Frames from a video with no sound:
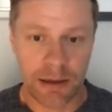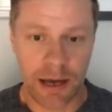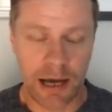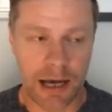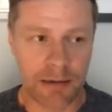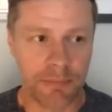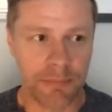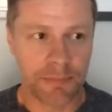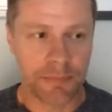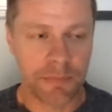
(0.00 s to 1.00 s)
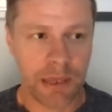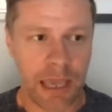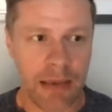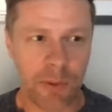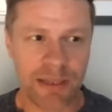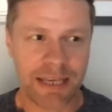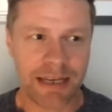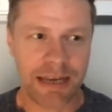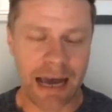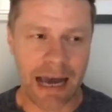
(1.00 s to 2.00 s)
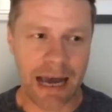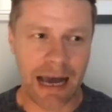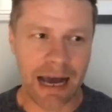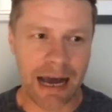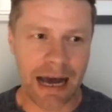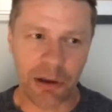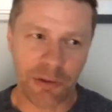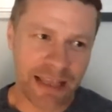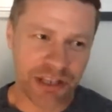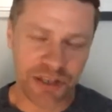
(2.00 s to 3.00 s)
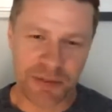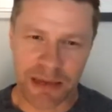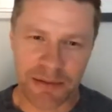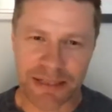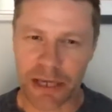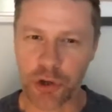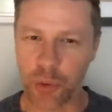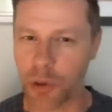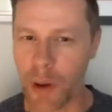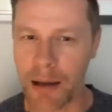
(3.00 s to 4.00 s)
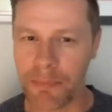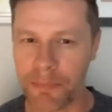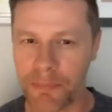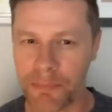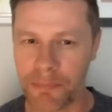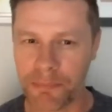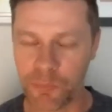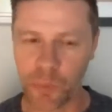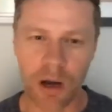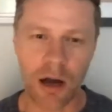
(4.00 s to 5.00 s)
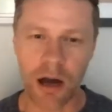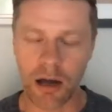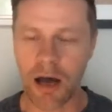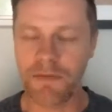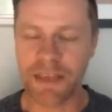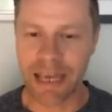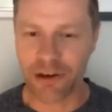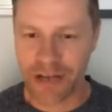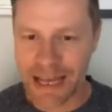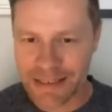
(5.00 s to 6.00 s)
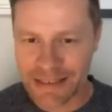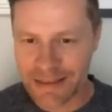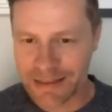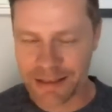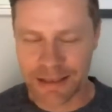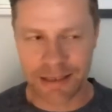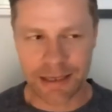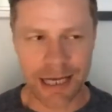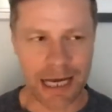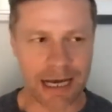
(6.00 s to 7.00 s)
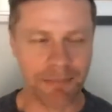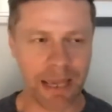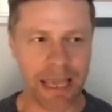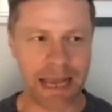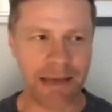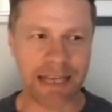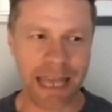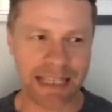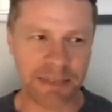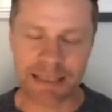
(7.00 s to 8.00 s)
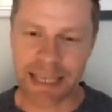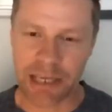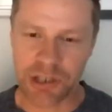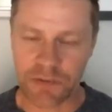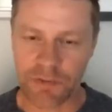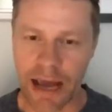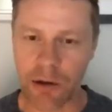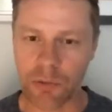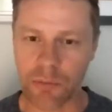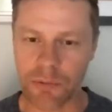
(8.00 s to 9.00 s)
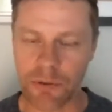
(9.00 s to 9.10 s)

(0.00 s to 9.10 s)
And once again, I don't think that's just me because I grew up of the internet, and I have that expectation of how